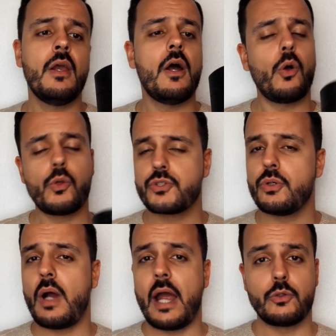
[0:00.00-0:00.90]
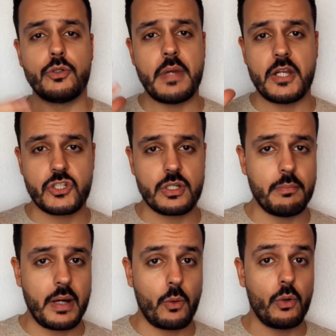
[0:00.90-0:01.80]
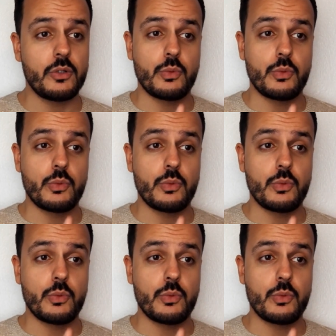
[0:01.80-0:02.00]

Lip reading: Also, I could mention Baraonda,